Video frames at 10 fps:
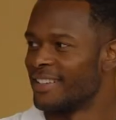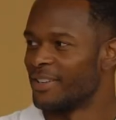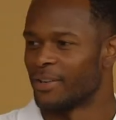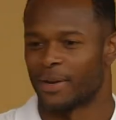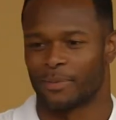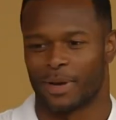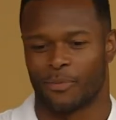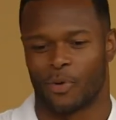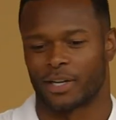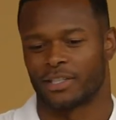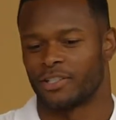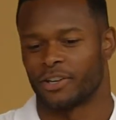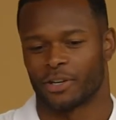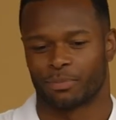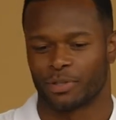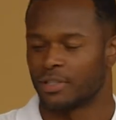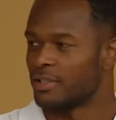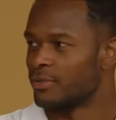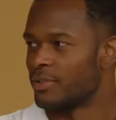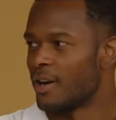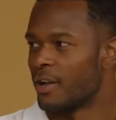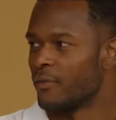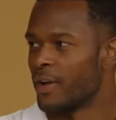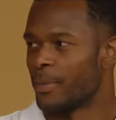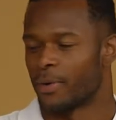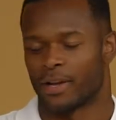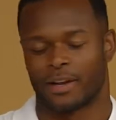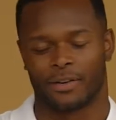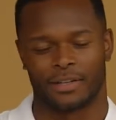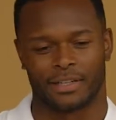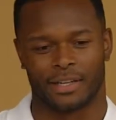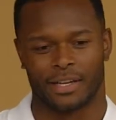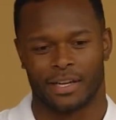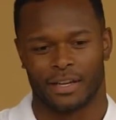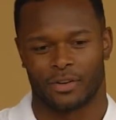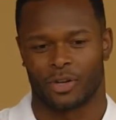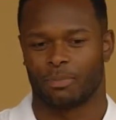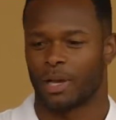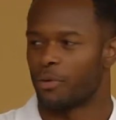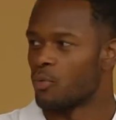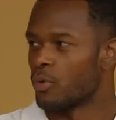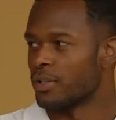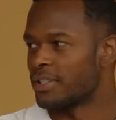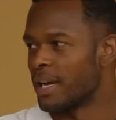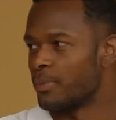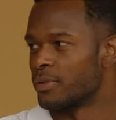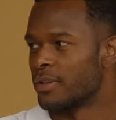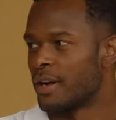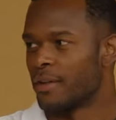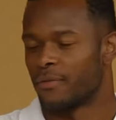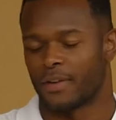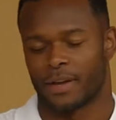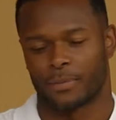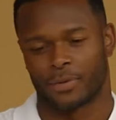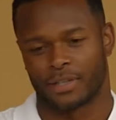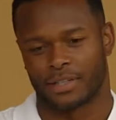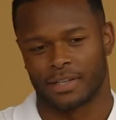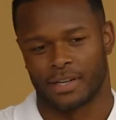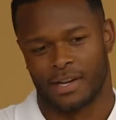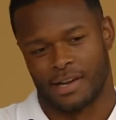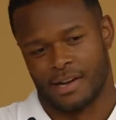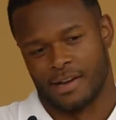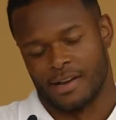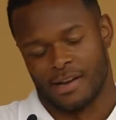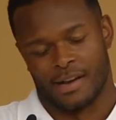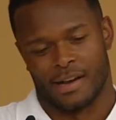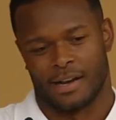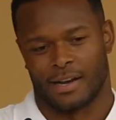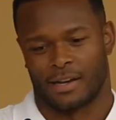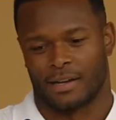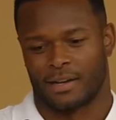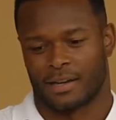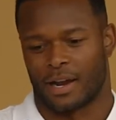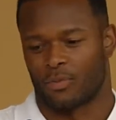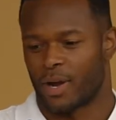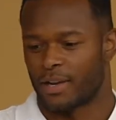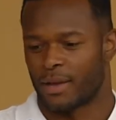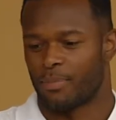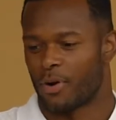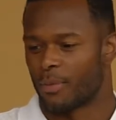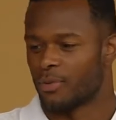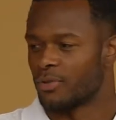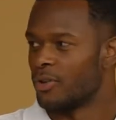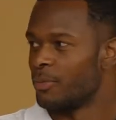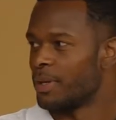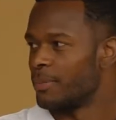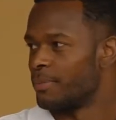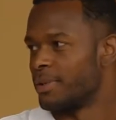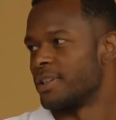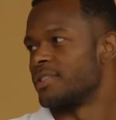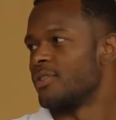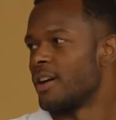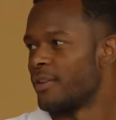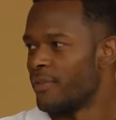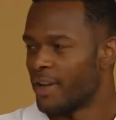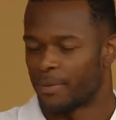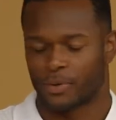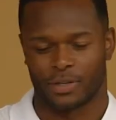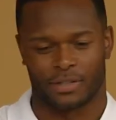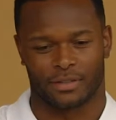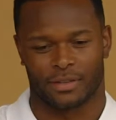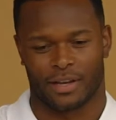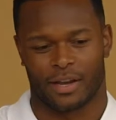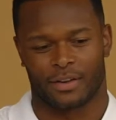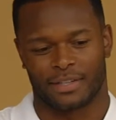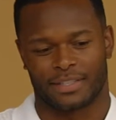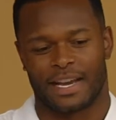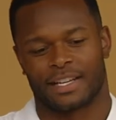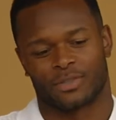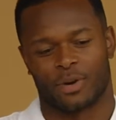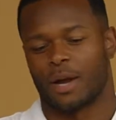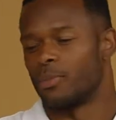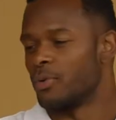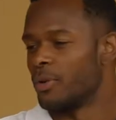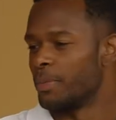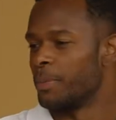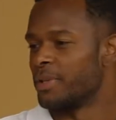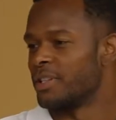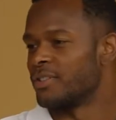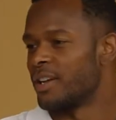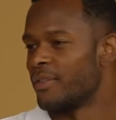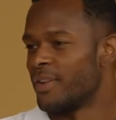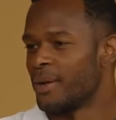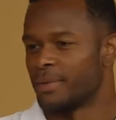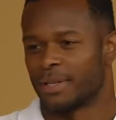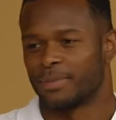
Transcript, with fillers: You know, and I'm I'm watching Derrick Brooks, who's a Hall of Famer now, and you know he played with Warren Sapp, who's a Hall of Famer, and uh, I got Rondé Barber, who's going to be a potential Hall of Famer, and I got all these guys around me who are going to be potential Hall of Famers.